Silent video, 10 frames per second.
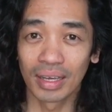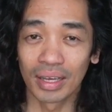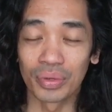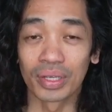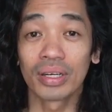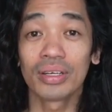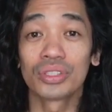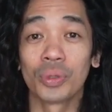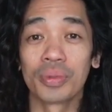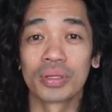And you
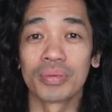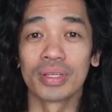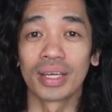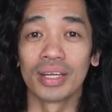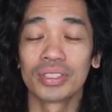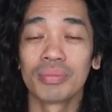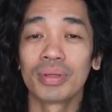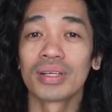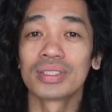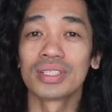encourage open communication
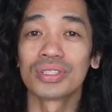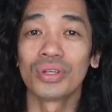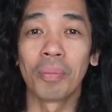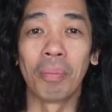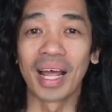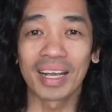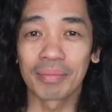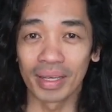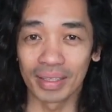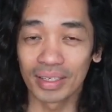because there's no
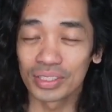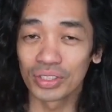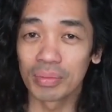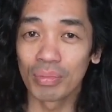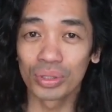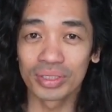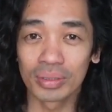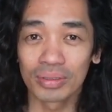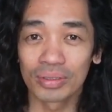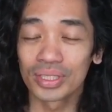blackmailing, there's no
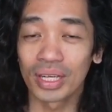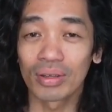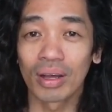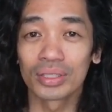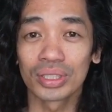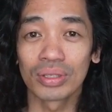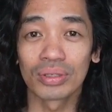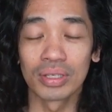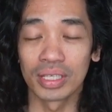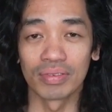emotional or psychological
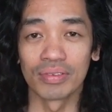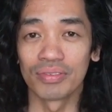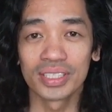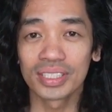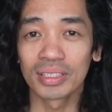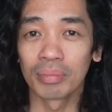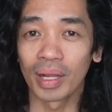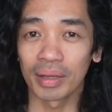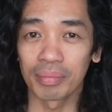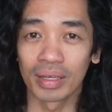or even physical
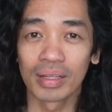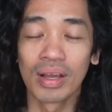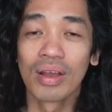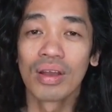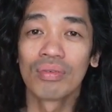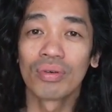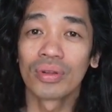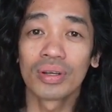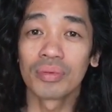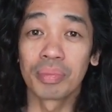blackmail for
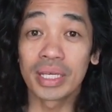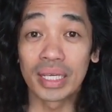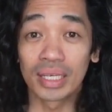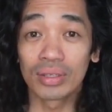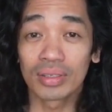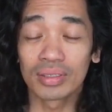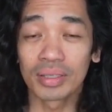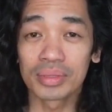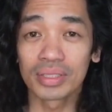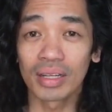their being
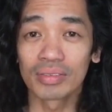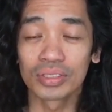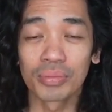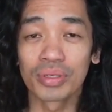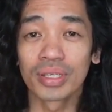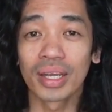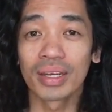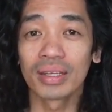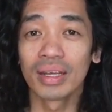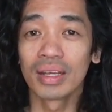themselves,
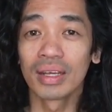communicating